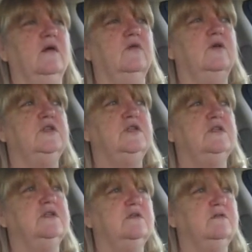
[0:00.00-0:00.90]
which
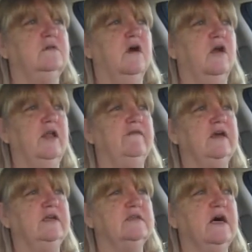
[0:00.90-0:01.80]
is our
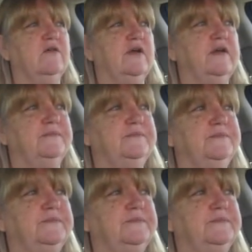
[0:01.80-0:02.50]
living salary.